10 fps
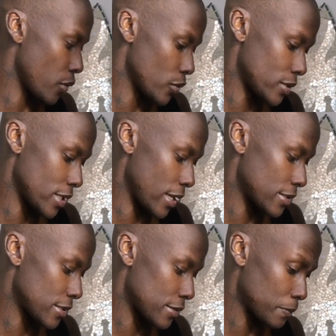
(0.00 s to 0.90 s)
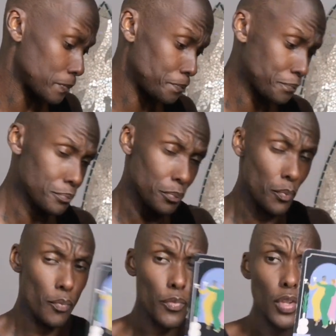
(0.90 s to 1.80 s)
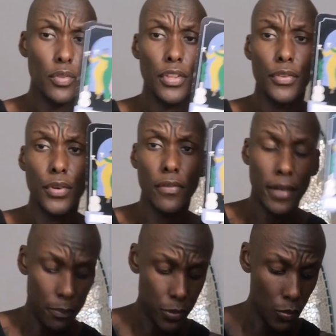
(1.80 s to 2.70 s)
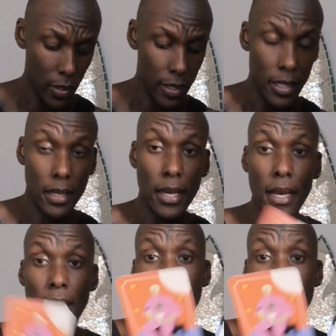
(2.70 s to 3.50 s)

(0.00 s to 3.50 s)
process. The 3 of Cups within